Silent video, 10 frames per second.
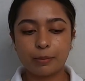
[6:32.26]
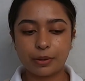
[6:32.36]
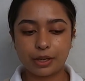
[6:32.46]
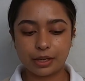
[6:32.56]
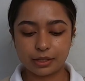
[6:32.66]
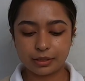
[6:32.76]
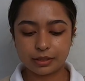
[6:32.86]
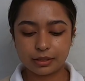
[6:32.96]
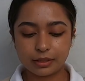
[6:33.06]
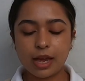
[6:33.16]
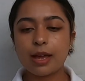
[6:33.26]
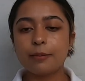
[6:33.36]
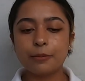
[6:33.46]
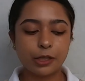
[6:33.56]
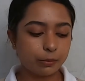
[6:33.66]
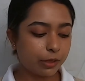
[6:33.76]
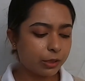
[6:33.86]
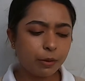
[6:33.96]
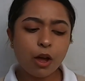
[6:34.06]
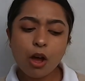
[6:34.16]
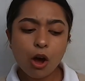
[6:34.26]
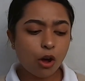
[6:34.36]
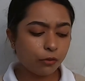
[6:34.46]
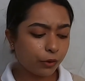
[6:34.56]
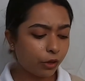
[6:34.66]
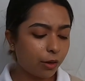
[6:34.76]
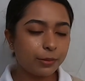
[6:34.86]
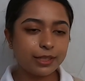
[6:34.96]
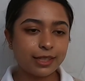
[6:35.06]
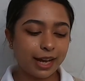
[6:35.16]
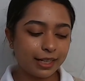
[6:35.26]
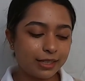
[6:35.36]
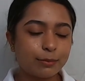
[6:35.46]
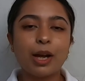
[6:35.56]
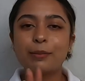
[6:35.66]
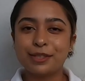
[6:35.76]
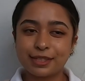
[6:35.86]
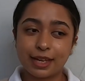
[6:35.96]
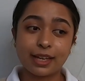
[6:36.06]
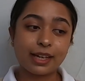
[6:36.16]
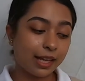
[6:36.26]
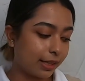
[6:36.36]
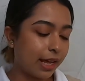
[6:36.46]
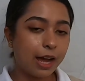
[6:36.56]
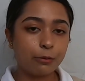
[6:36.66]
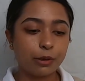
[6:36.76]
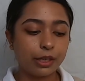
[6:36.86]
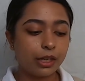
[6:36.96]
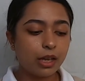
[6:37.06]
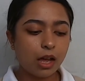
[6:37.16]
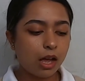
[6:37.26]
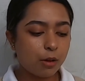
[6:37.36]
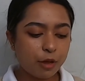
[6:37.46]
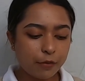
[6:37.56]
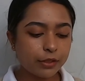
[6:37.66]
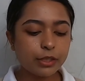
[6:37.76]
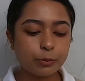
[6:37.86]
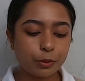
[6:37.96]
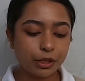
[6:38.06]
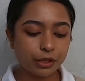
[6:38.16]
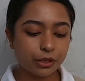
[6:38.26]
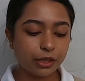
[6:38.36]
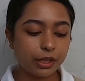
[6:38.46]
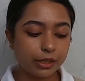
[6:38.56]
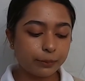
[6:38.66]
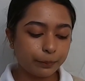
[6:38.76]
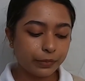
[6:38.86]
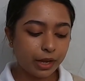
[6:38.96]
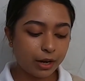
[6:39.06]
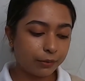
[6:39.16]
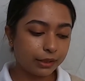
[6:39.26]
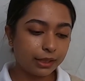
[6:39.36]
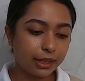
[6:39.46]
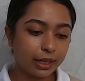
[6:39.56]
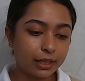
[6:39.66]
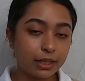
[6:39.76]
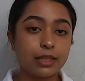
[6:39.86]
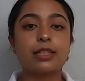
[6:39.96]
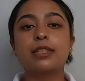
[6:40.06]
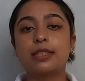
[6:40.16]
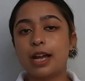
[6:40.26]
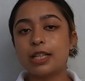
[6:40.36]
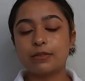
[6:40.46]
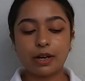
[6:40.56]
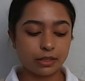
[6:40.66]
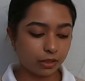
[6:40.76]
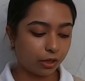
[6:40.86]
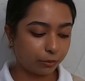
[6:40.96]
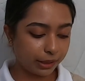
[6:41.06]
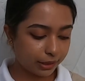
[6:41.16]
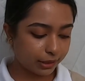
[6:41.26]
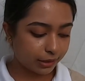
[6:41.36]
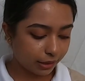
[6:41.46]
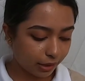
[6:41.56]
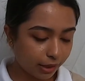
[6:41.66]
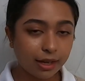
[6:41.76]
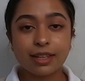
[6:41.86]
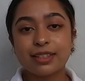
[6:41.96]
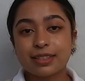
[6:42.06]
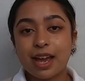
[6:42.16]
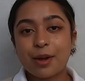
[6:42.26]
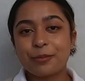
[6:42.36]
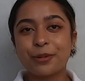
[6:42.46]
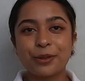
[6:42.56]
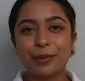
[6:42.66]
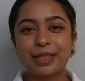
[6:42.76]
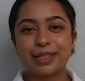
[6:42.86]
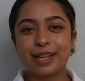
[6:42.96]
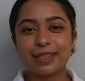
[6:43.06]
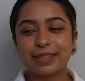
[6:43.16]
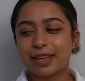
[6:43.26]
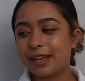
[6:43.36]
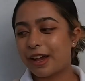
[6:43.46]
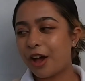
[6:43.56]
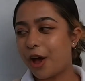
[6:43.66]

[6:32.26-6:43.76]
but yeah, pretty much. But overall, besides my mistake and that one, everything is pretty good. I really like it. Satisfied as always. And yeah, pretty much that's it.